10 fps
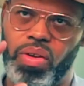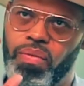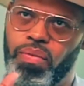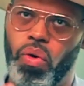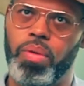
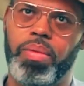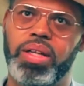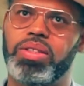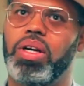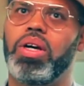4
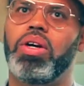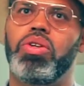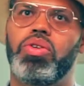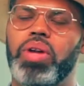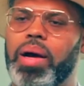months.
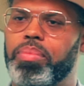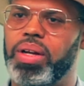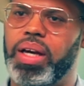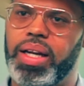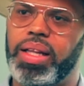Do not put
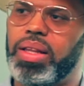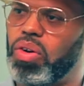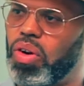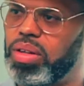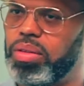anything
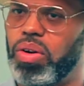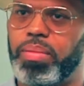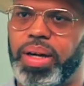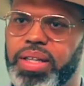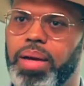on
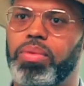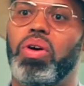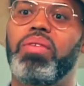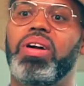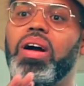my table.
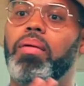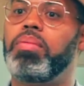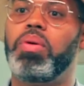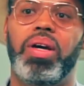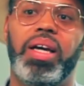Don't even come to
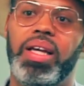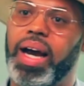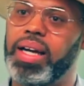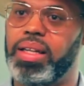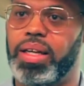me with any
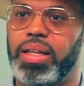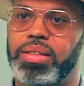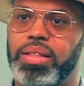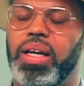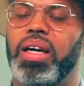ideas.